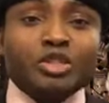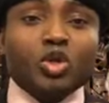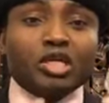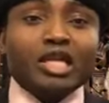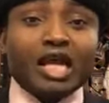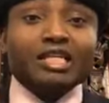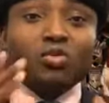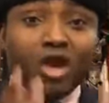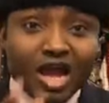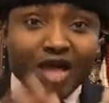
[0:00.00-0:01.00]
talking like
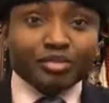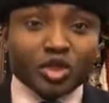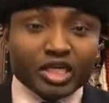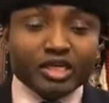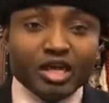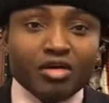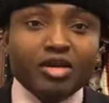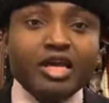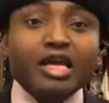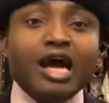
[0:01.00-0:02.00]
the way I am talking
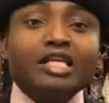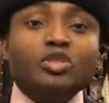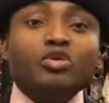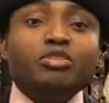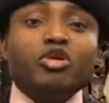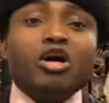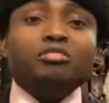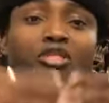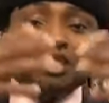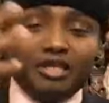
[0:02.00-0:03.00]
now, and it will
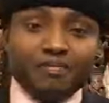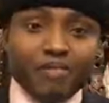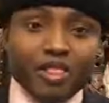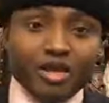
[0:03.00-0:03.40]
become the